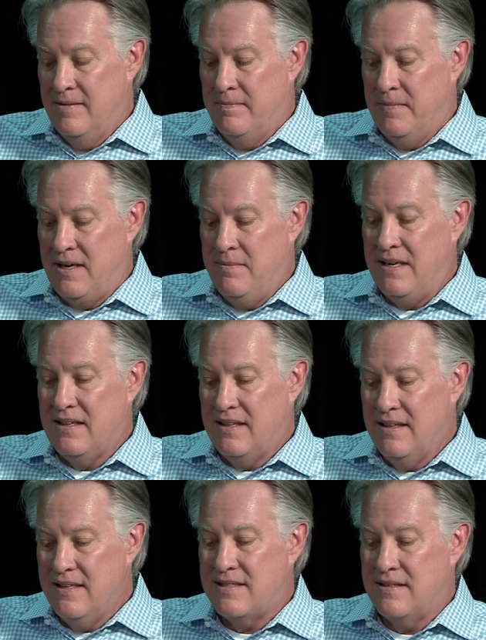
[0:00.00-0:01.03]
But I'm going to
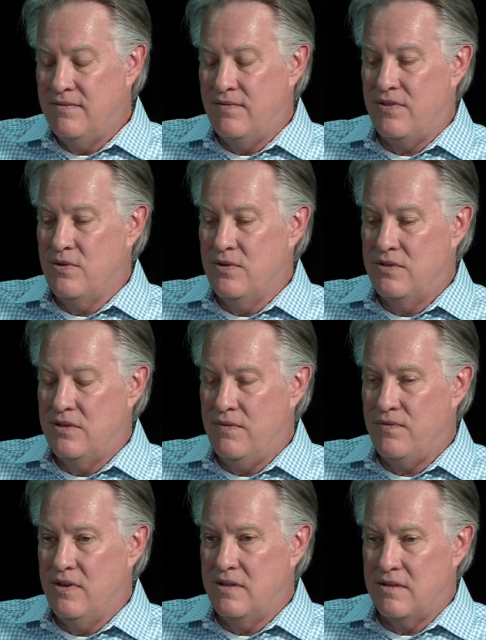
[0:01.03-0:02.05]
listen through a
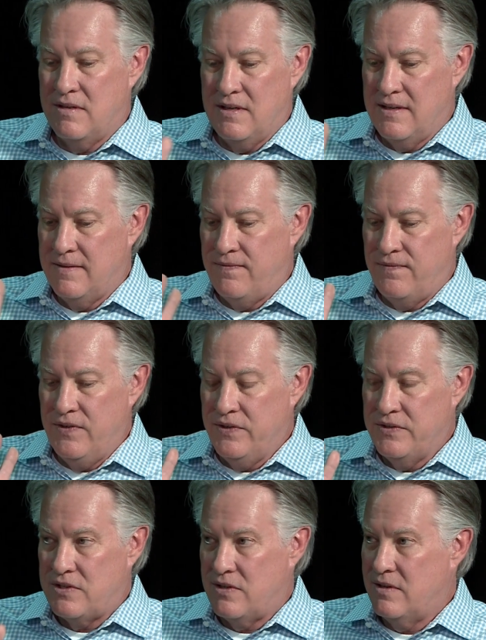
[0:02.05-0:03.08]
different
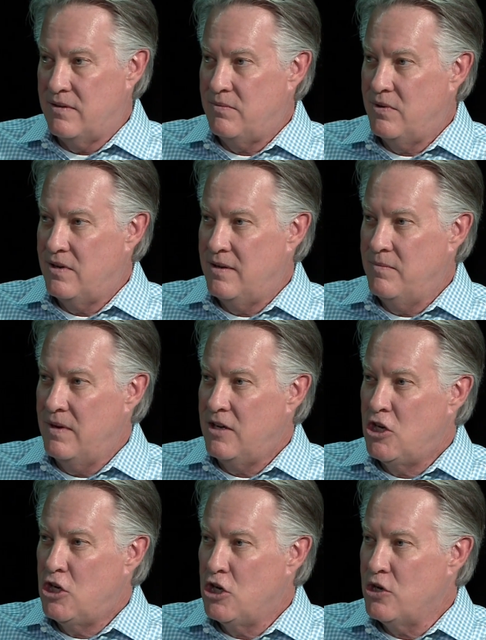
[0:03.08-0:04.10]
filter when I'm
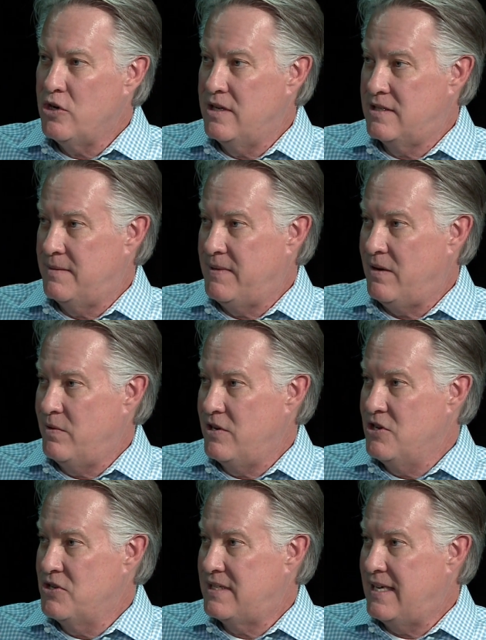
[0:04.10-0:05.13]
curious about what
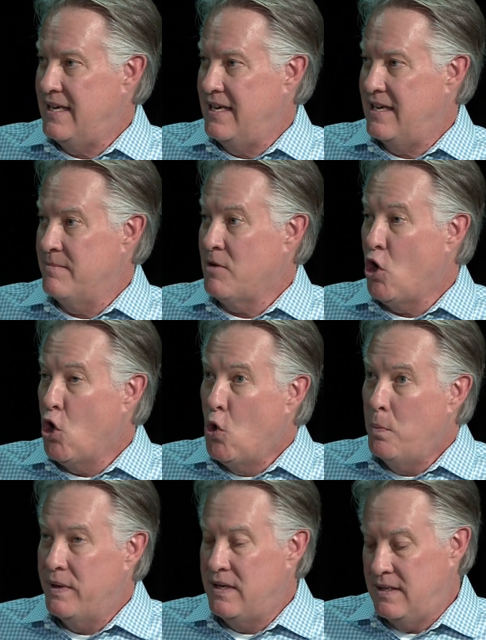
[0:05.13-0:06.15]
you're saying, and I'm
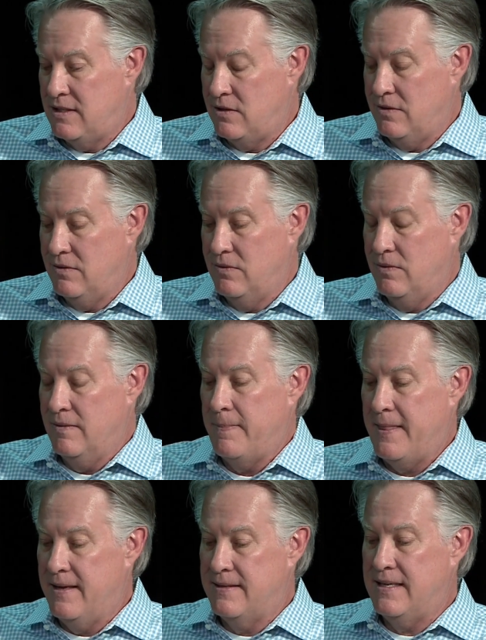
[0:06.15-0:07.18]
open to
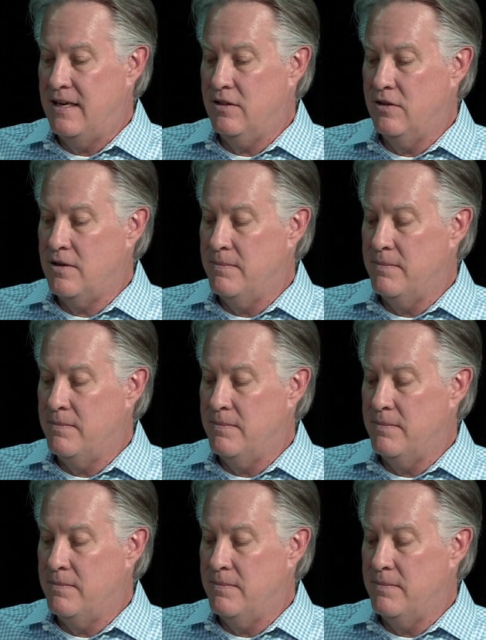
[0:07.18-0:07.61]
take a look at